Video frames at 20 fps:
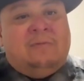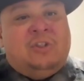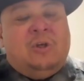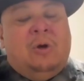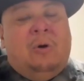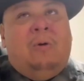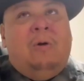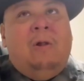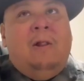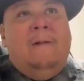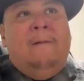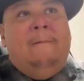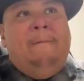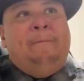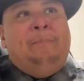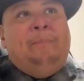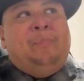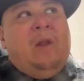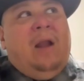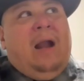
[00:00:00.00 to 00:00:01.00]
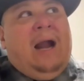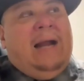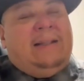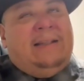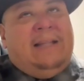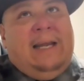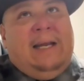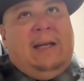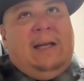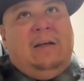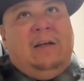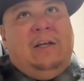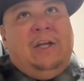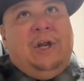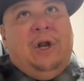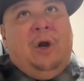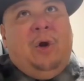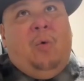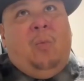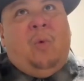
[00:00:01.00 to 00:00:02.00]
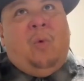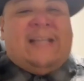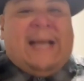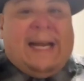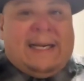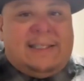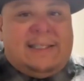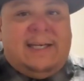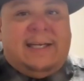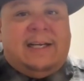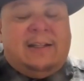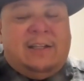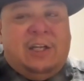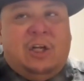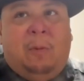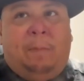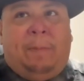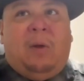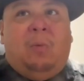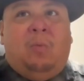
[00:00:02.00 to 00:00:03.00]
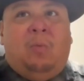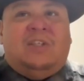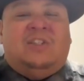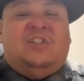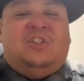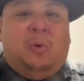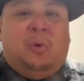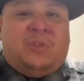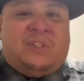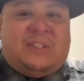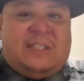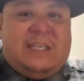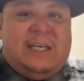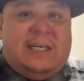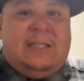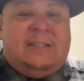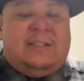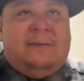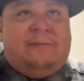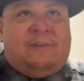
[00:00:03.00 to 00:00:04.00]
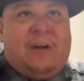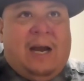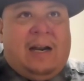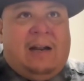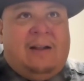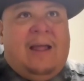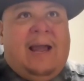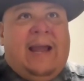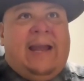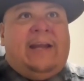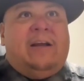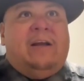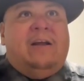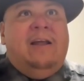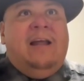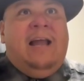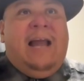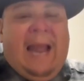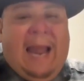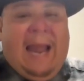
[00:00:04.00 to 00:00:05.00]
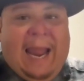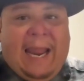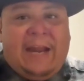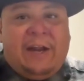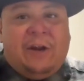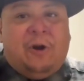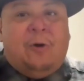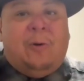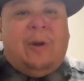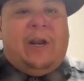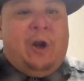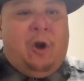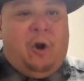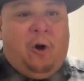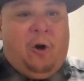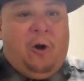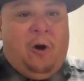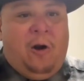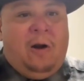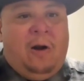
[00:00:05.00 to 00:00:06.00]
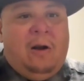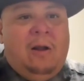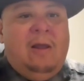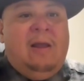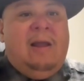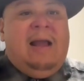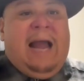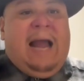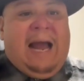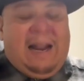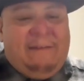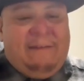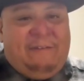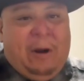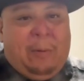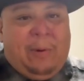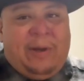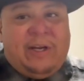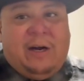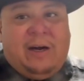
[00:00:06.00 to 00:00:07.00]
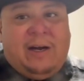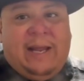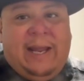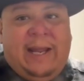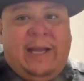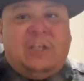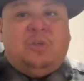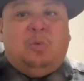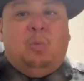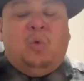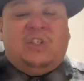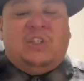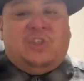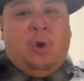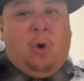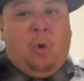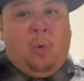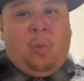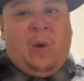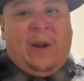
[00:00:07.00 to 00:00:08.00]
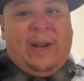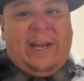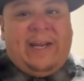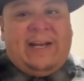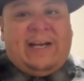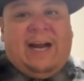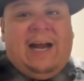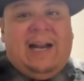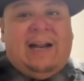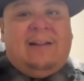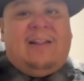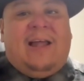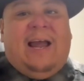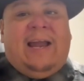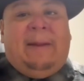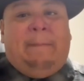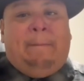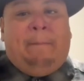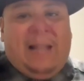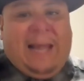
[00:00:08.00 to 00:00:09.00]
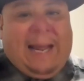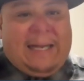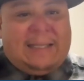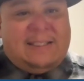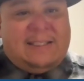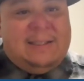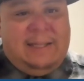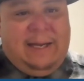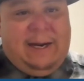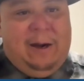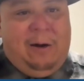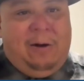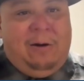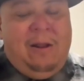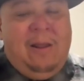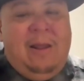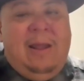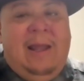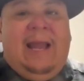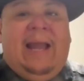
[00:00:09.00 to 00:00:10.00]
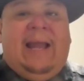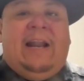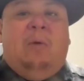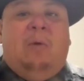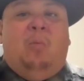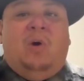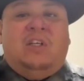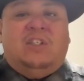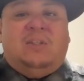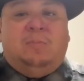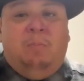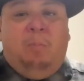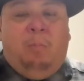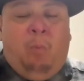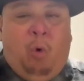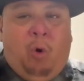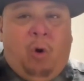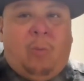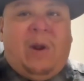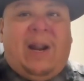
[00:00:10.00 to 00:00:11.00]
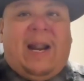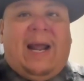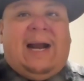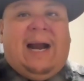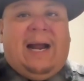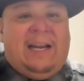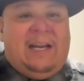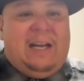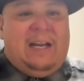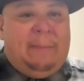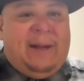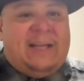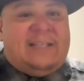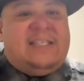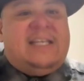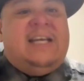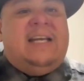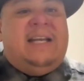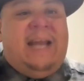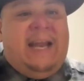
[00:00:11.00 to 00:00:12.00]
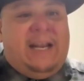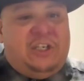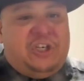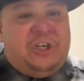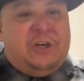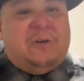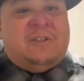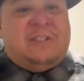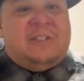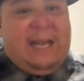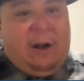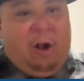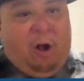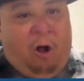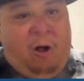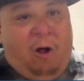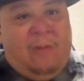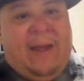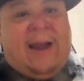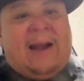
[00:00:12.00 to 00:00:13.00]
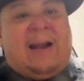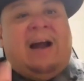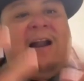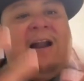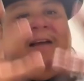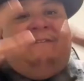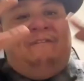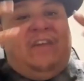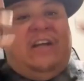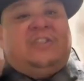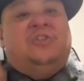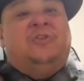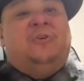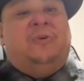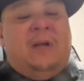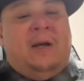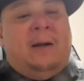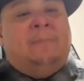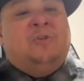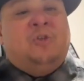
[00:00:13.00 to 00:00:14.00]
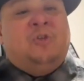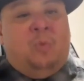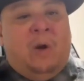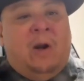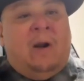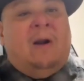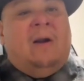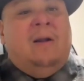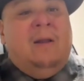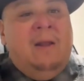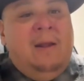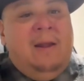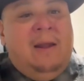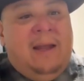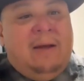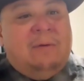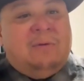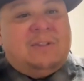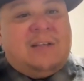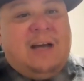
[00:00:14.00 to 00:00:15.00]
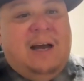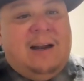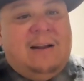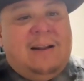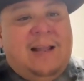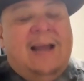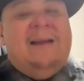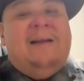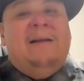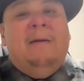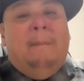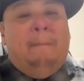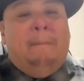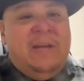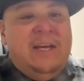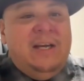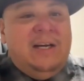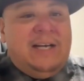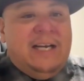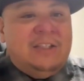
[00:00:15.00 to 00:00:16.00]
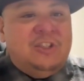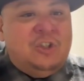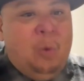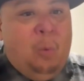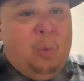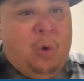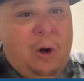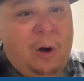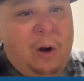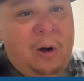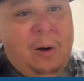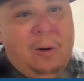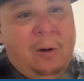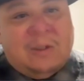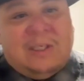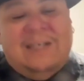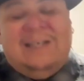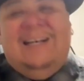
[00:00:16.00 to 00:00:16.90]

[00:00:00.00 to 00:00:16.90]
So I think, what that did a little bit was those seeds of kind of like anger and hurt at a very young age was already kind of like planted there. And it was more when I got into my teenage years that all that kind of festered up to where it was kind of like me against the world.